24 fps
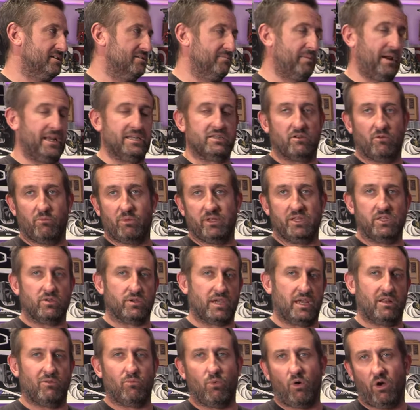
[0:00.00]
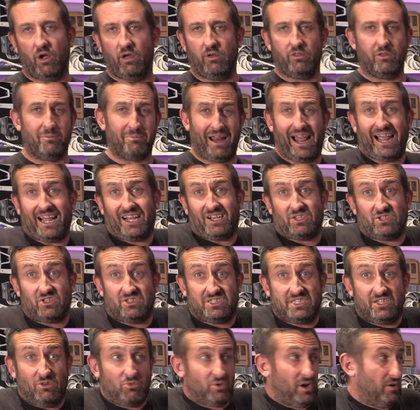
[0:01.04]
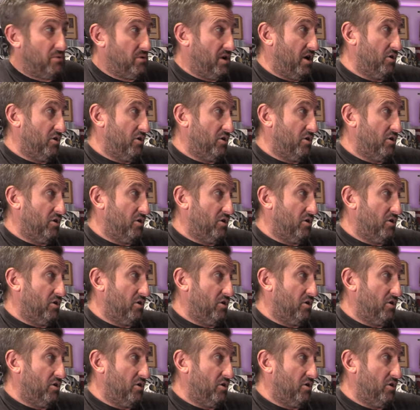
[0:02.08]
depending on whether you get the white or the black, because I still don't